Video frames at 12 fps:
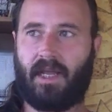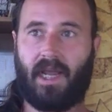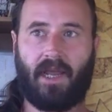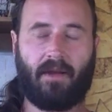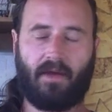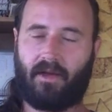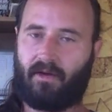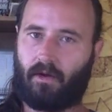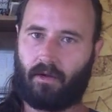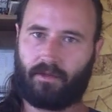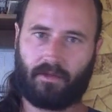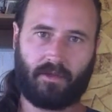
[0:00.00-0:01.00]
And
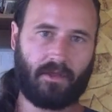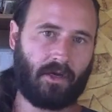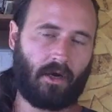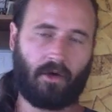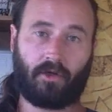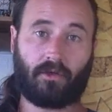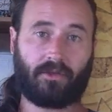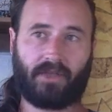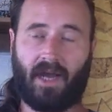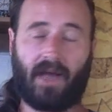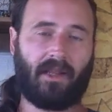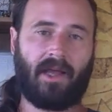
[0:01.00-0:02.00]
the articles
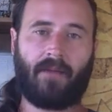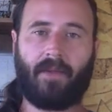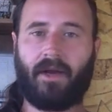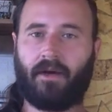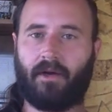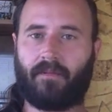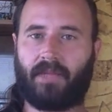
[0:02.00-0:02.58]
got a lot better.